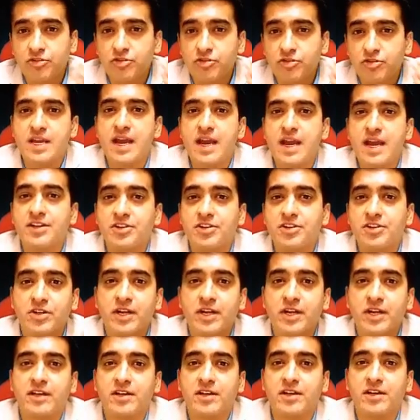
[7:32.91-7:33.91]

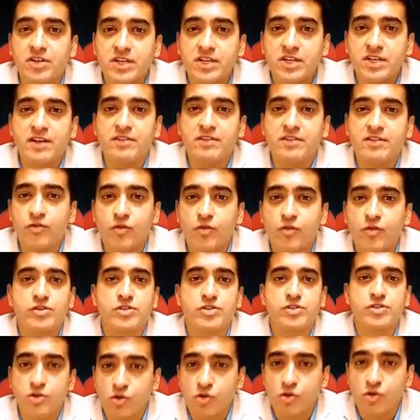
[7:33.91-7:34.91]
reiterate and reinforce
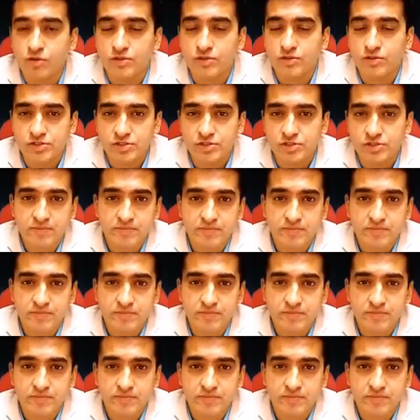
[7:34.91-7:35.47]
your goals.